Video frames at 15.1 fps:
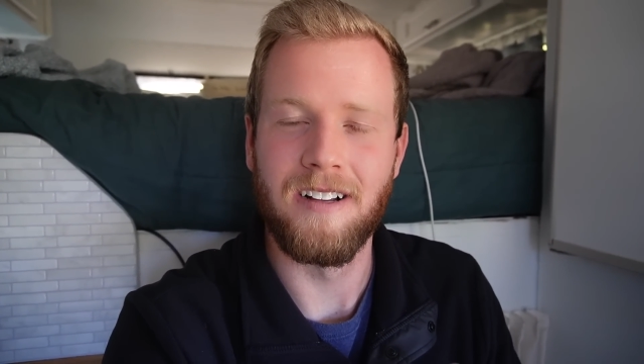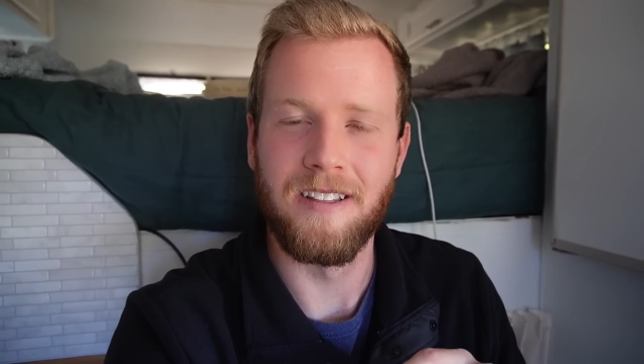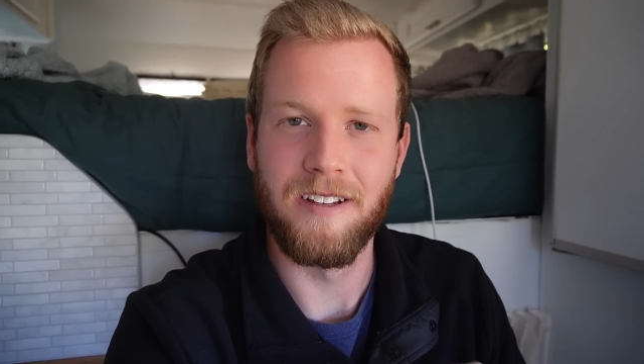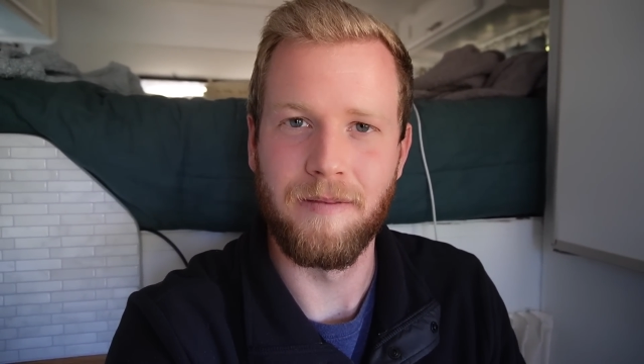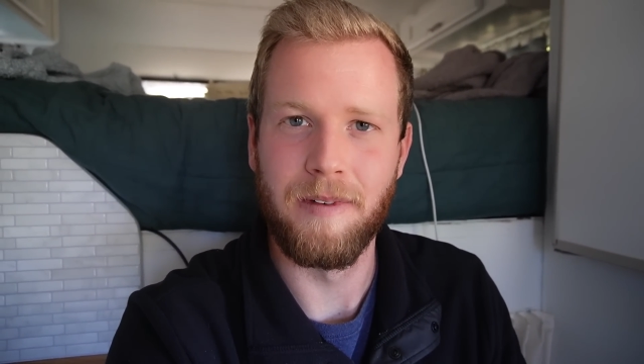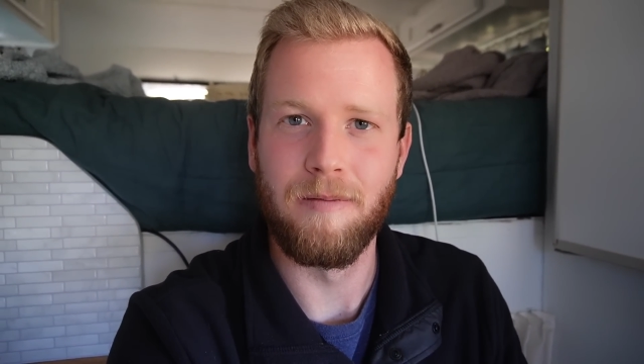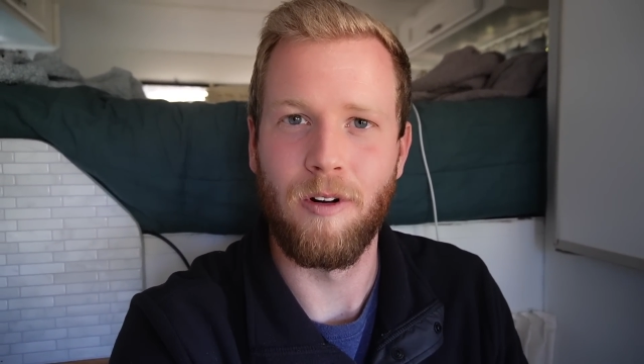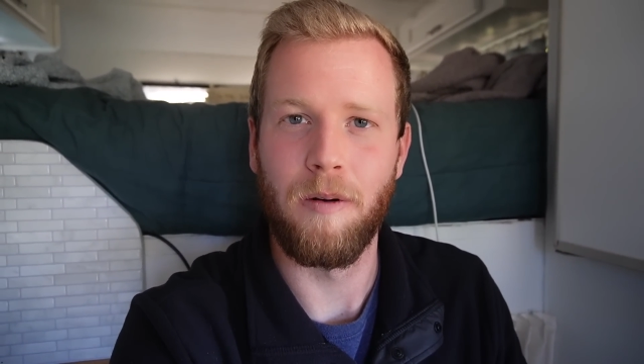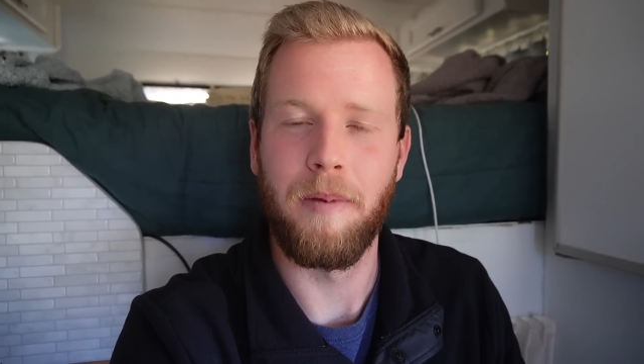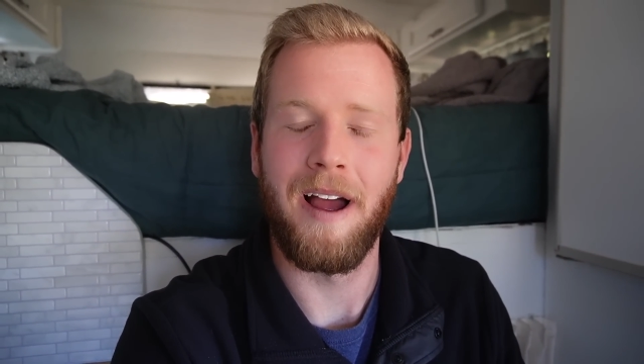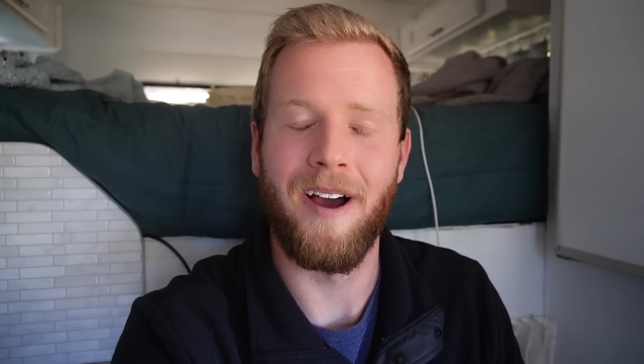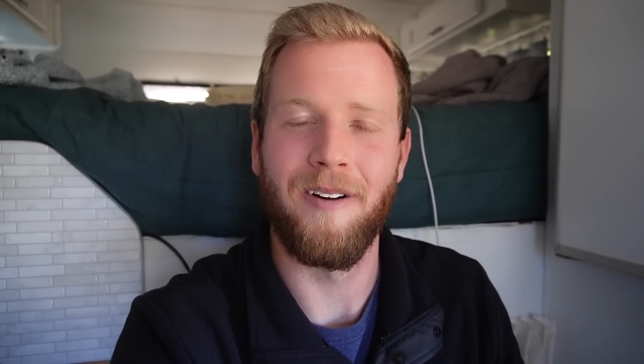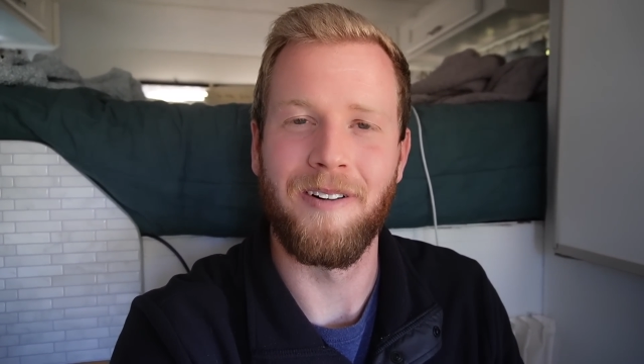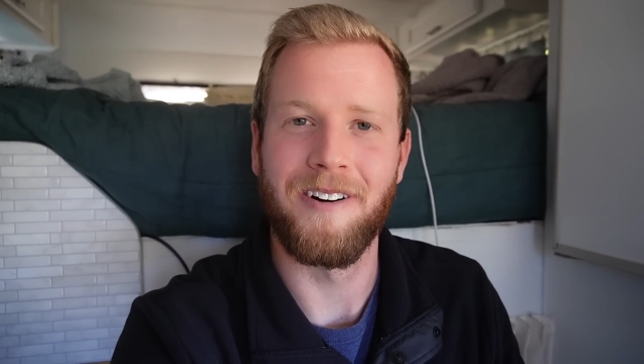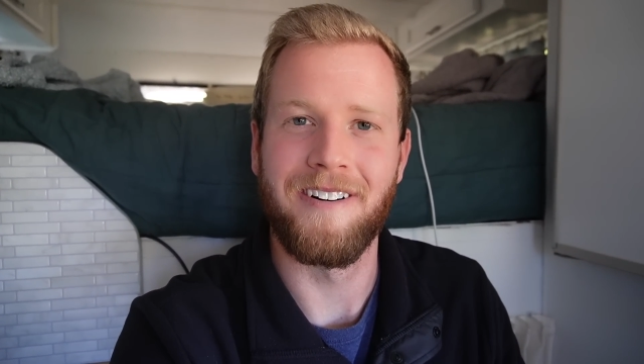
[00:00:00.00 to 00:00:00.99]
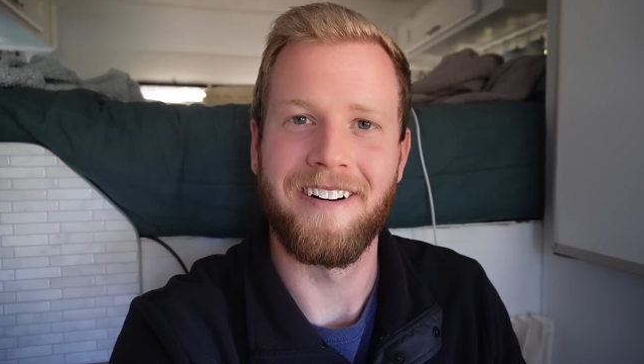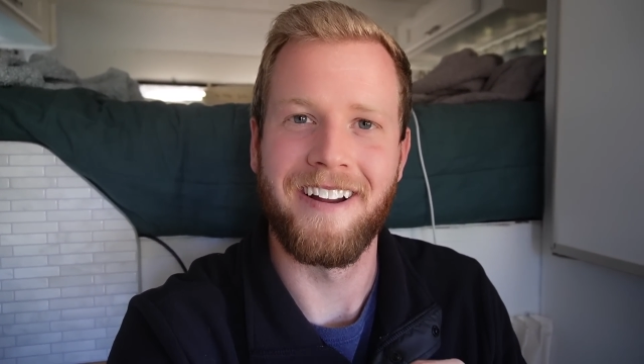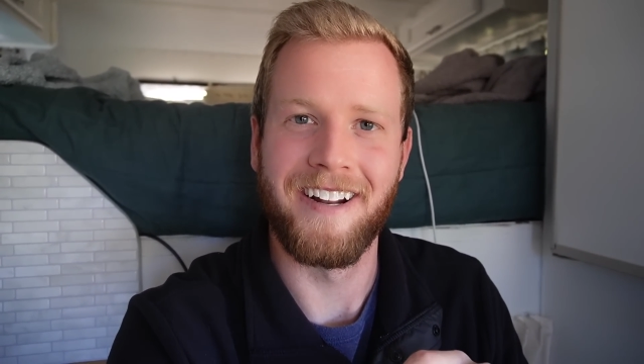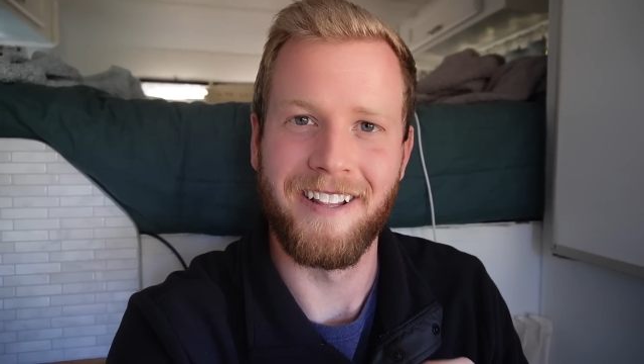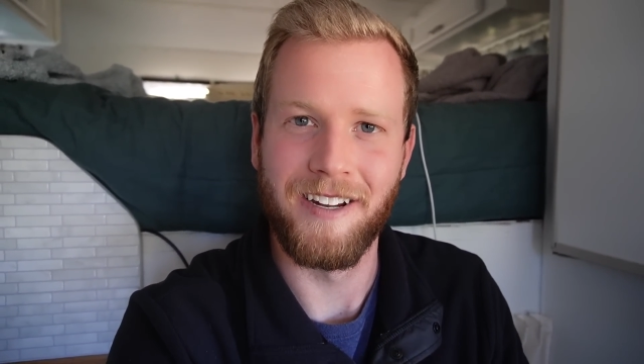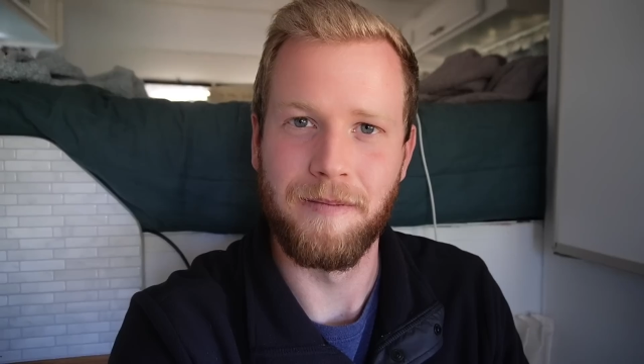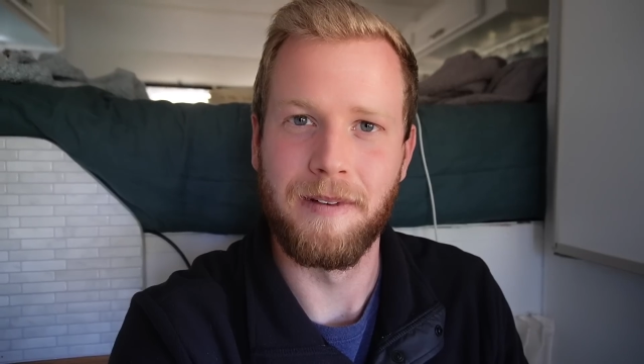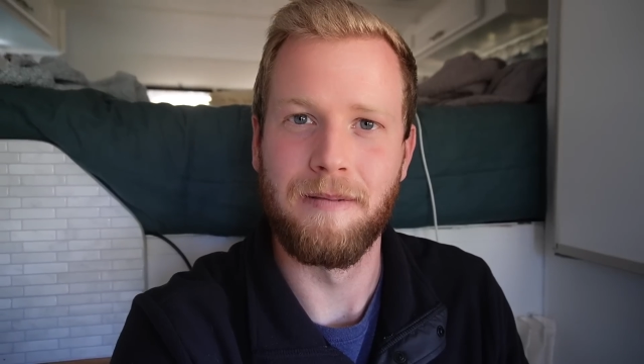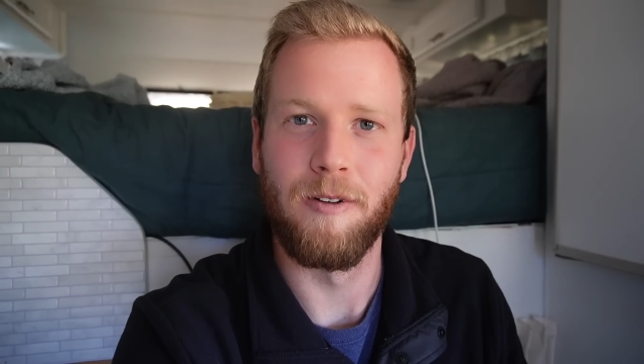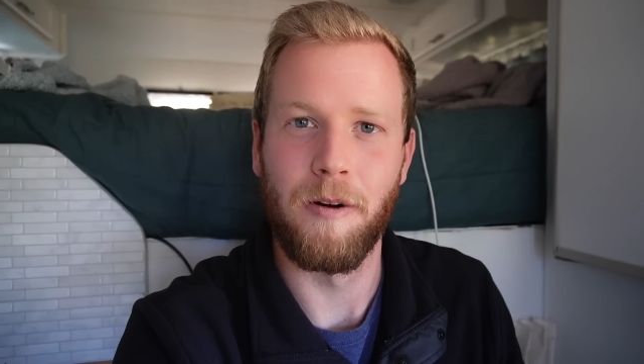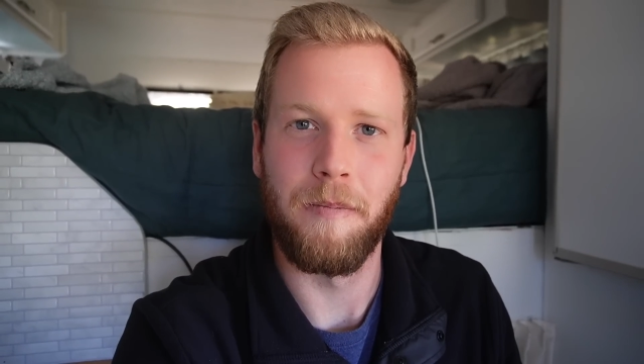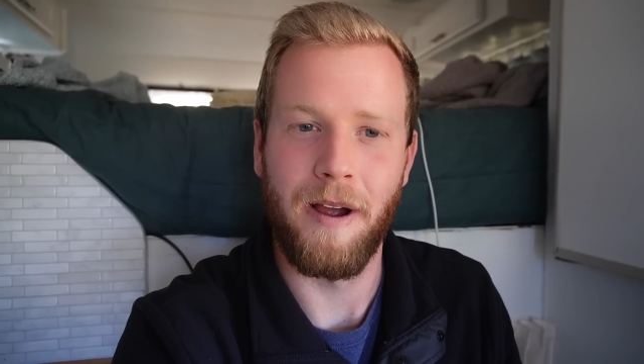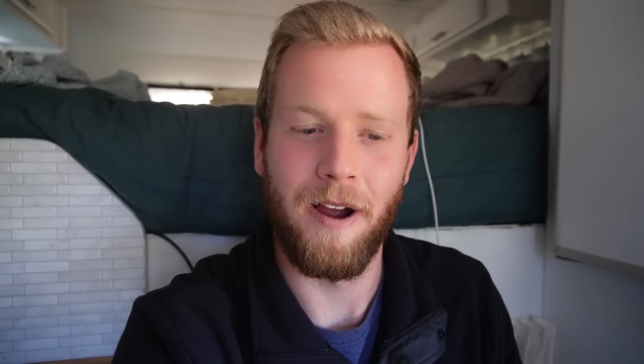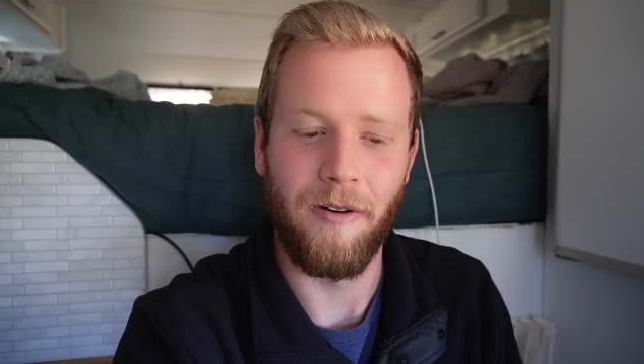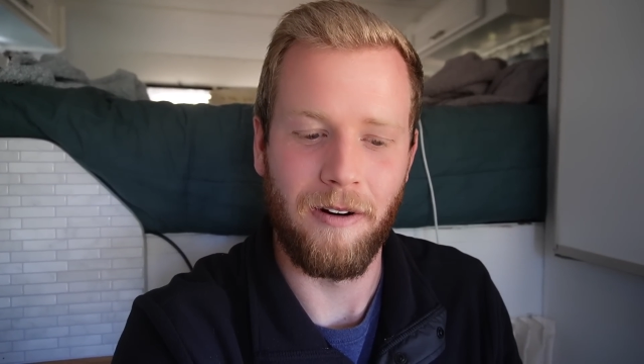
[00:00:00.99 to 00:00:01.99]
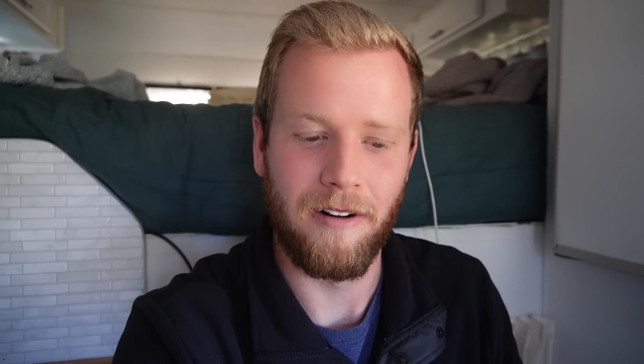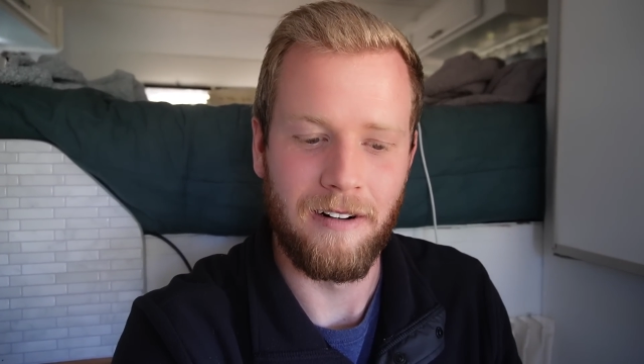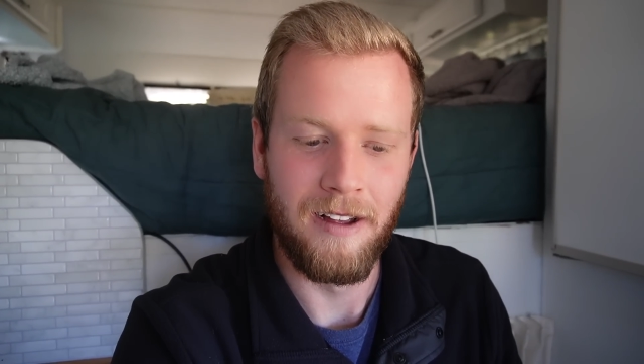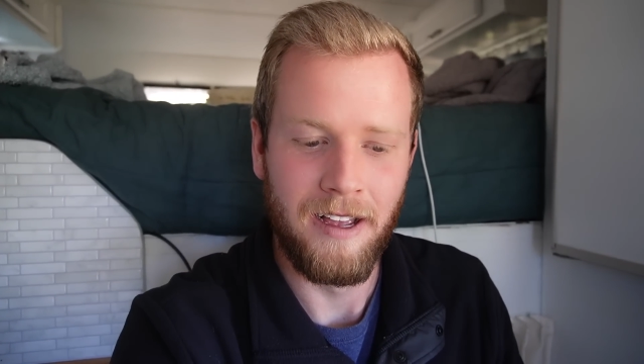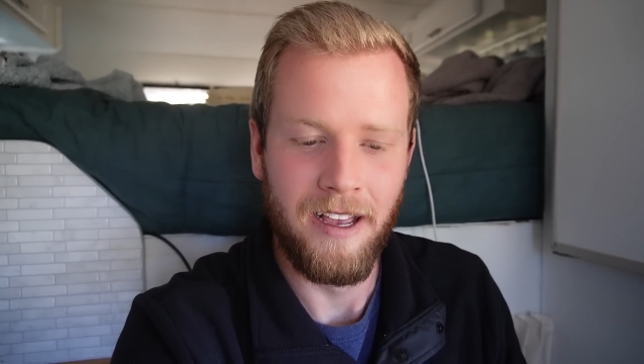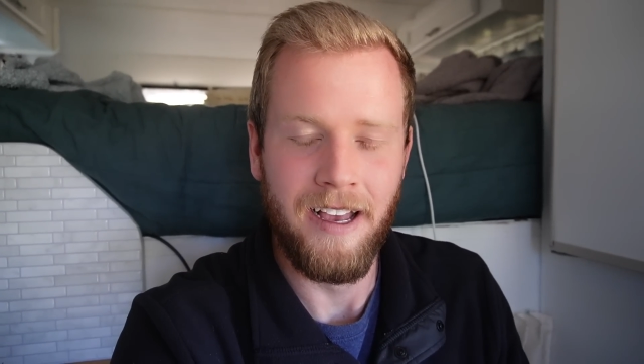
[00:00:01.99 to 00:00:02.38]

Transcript: a little bit more power and a little bit more power,